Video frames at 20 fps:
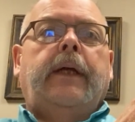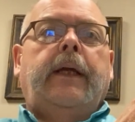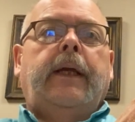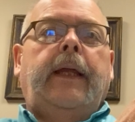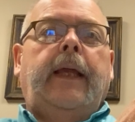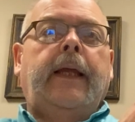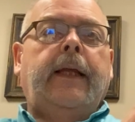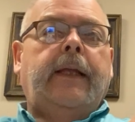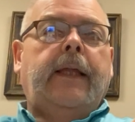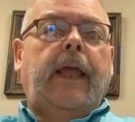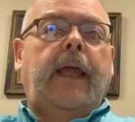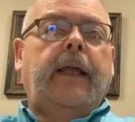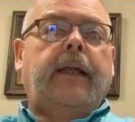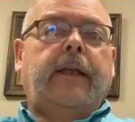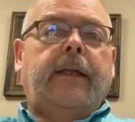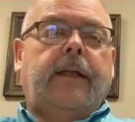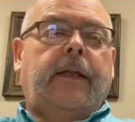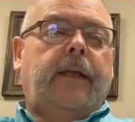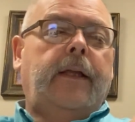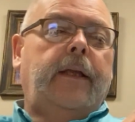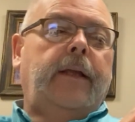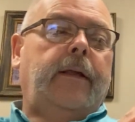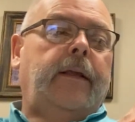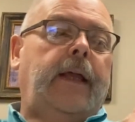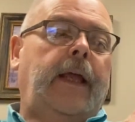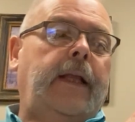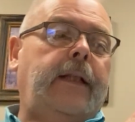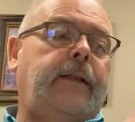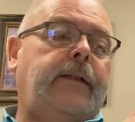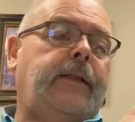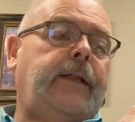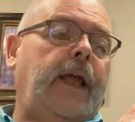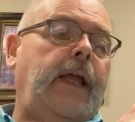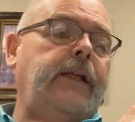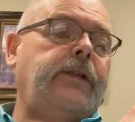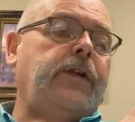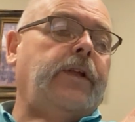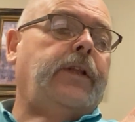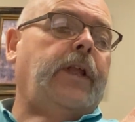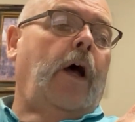It
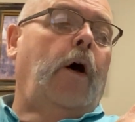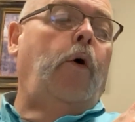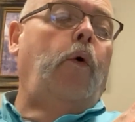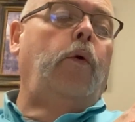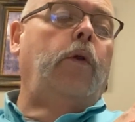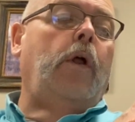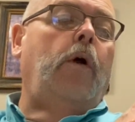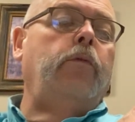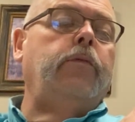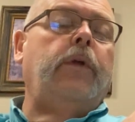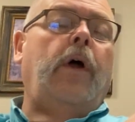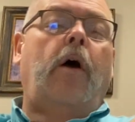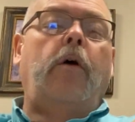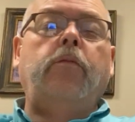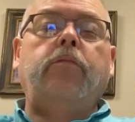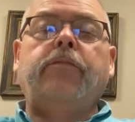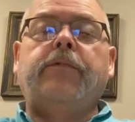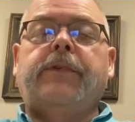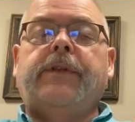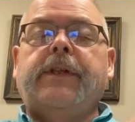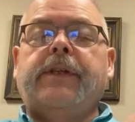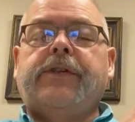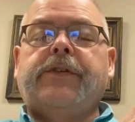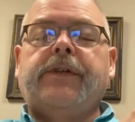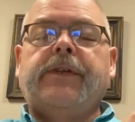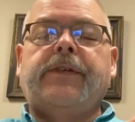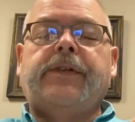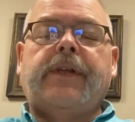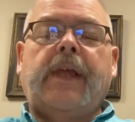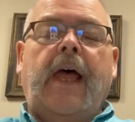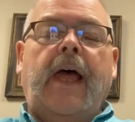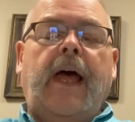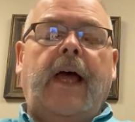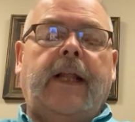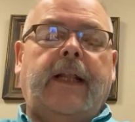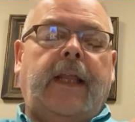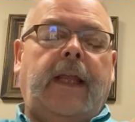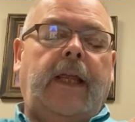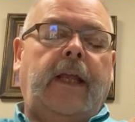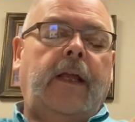takes a toll on the
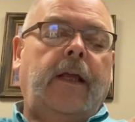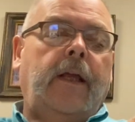society.